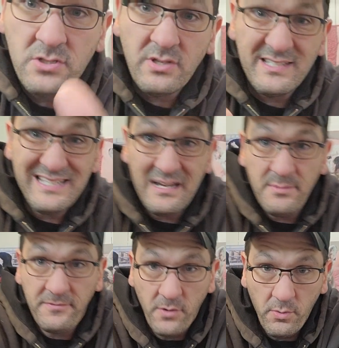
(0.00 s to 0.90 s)
So I said
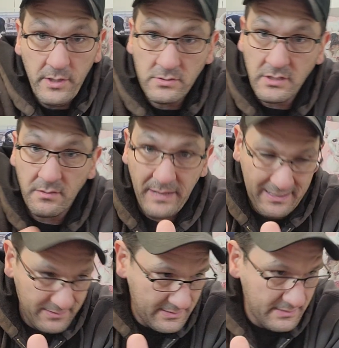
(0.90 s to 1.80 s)
it before. We don't talk
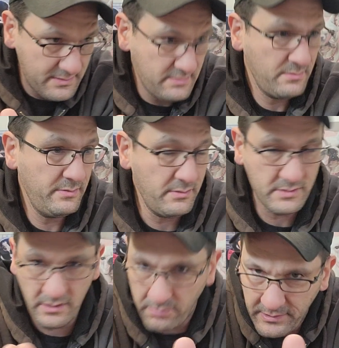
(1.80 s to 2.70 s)
politics. We
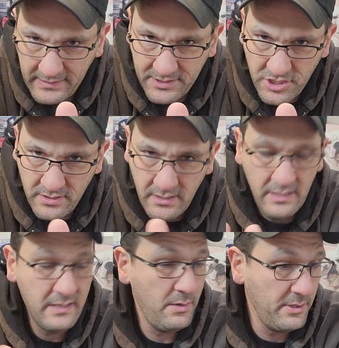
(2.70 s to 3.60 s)
don't talk religion
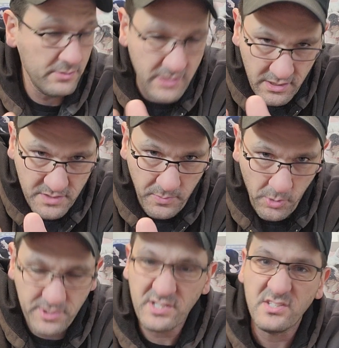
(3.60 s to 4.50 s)
and we don't talk
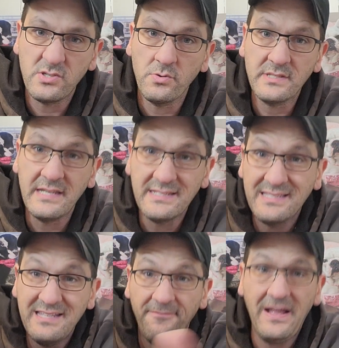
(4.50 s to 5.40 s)
sports because those
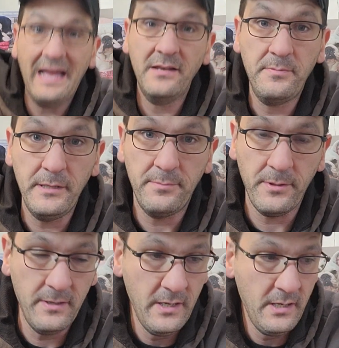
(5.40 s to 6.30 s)
things divide
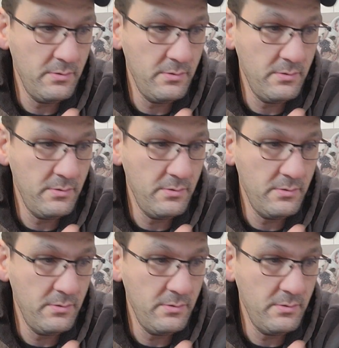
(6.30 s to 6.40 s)
people.